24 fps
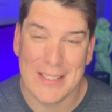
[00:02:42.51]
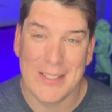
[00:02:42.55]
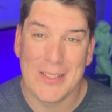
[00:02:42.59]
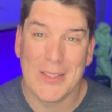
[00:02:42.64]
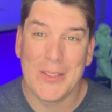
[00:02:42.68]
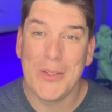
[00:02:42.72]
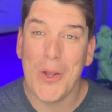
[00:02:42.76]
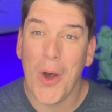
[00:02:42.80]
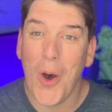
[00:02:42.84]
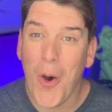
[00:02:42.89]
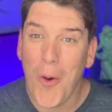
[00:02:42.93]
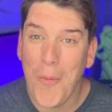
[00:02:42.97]

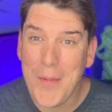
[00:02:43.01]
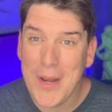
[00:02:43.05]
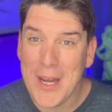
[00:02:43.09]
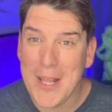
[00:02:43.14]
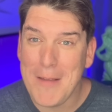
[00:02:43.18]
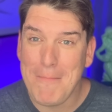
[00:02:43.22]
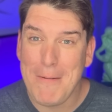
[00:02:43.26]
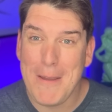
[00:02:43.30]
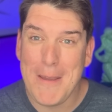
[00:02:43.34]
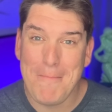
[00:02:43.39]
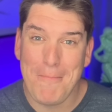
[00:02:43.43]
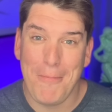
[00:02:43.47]
So
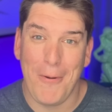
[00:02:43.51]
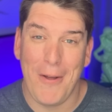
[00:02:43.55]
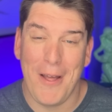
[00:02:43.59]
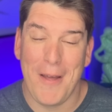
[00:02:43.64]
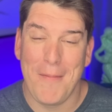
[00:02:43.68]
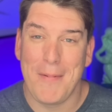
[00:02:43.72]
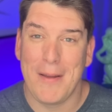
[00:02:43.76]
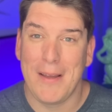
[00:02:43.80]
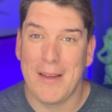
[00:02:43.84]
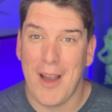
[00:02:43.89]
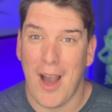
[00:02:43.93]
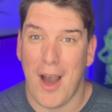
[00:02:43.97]
many people
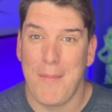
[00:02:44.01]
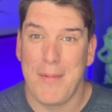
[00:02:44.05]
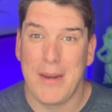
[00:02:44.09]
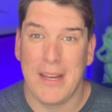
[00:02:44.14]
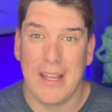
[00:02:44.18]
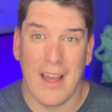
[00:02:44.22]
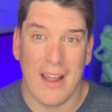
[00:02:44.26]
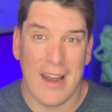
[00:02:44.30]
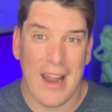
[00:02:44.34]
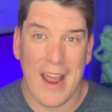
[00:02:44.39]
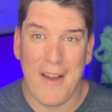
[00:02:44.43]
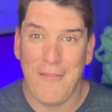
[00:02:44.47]
have been
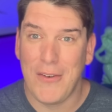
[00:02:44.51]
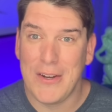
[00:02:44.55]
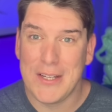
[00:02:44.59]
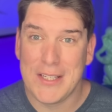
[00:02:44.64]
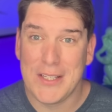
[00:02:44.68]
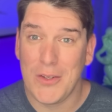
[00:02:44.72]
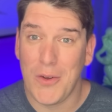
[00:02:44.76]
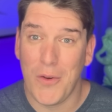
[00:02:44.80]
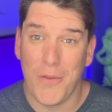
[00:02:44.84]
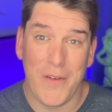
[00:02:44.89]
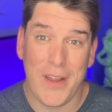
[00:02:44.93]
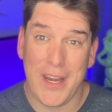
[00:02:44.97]
commenting on every
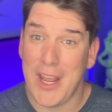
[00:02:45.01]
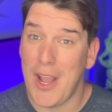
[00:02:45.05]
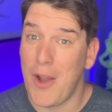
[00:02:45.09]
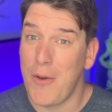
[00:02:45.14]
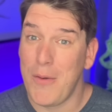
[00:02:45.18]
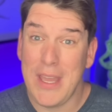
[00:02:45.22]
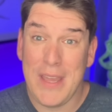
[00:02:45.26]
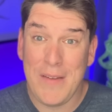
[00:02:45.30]
single video,